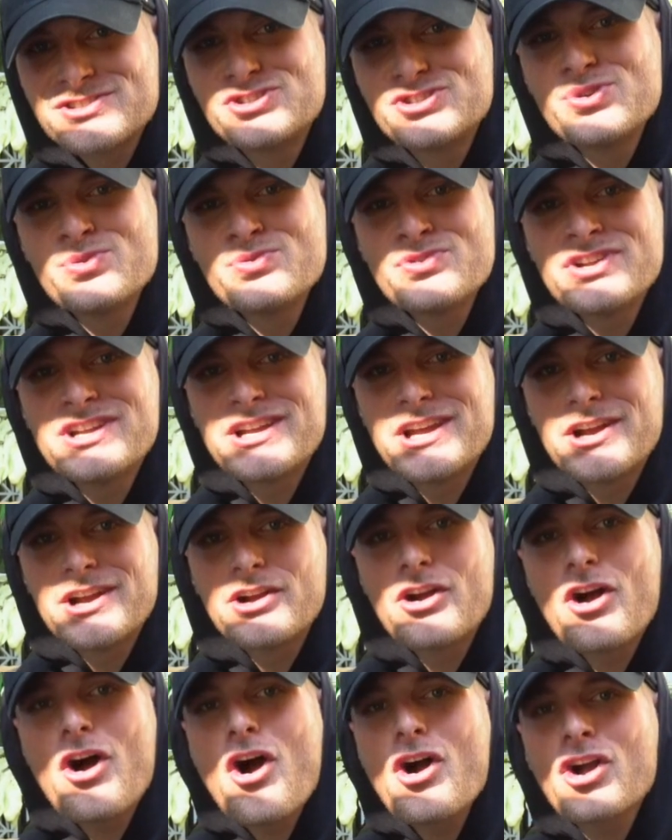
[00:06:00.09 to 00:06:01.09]
Junior
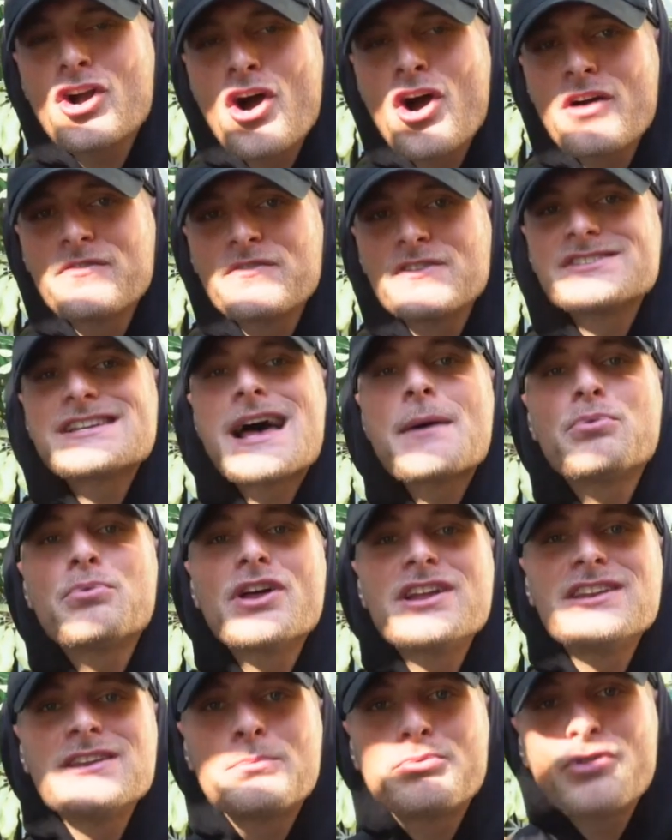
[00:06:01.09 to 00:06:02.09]
year, all conference. I
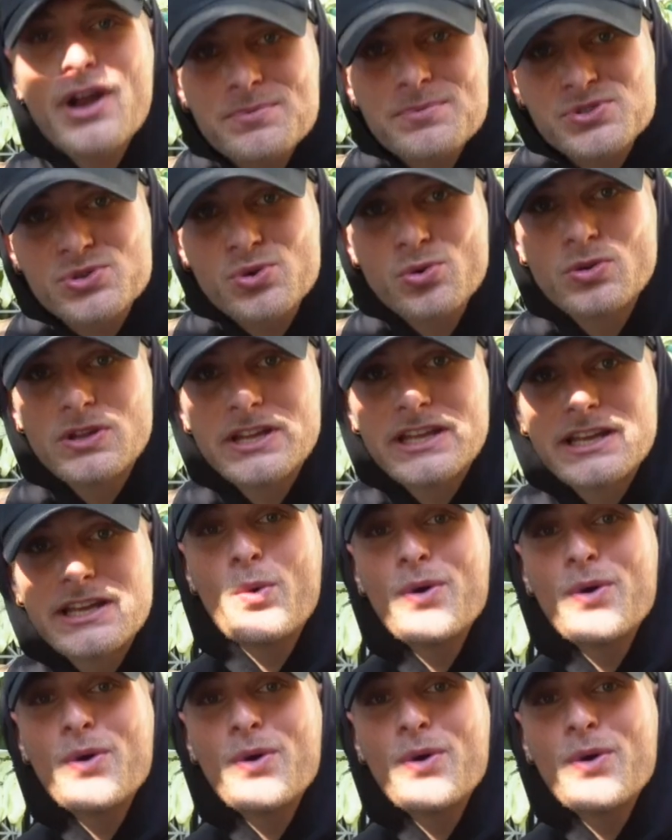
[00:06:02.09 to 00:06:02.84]
played in the prep school league.